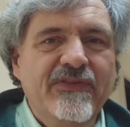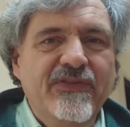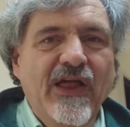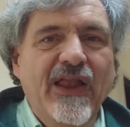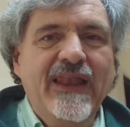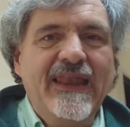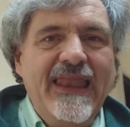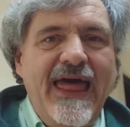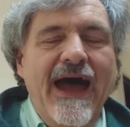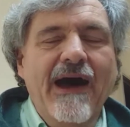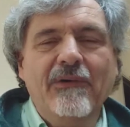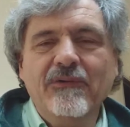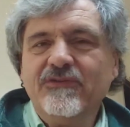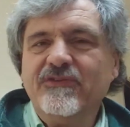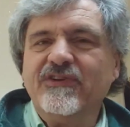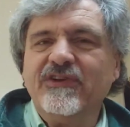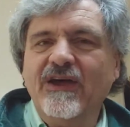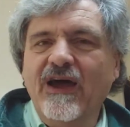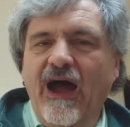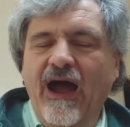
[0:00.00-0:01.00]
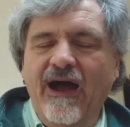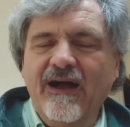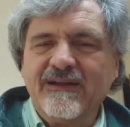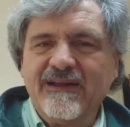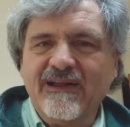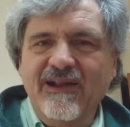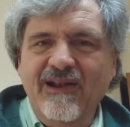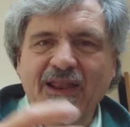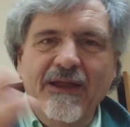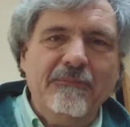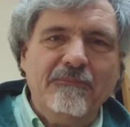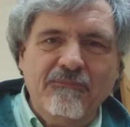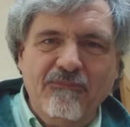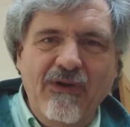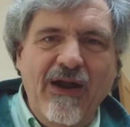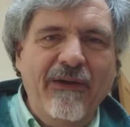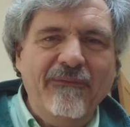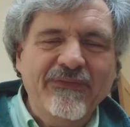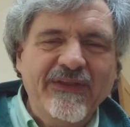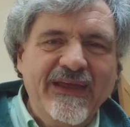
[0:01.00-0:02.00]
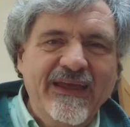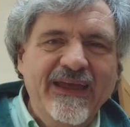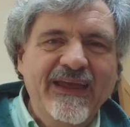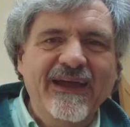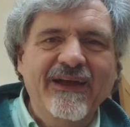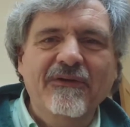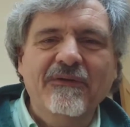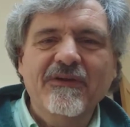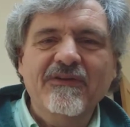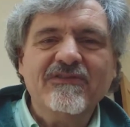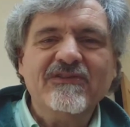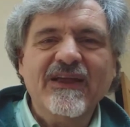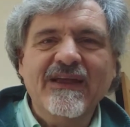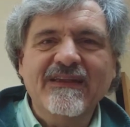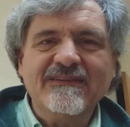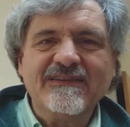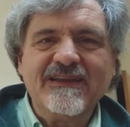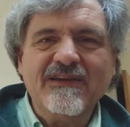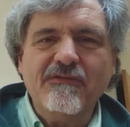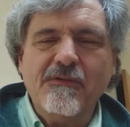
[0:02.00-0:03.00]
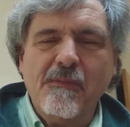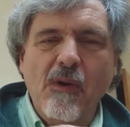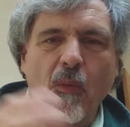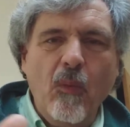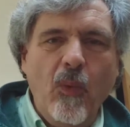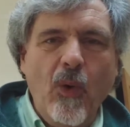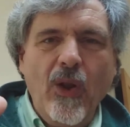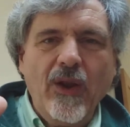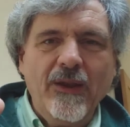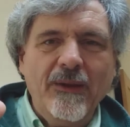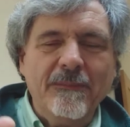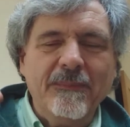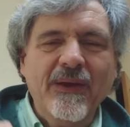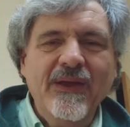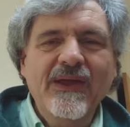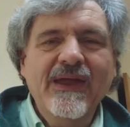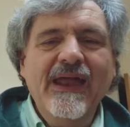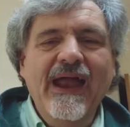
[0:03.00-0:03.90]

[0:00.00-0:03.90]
lout a clip round the ear, in a sense, give him a wallop,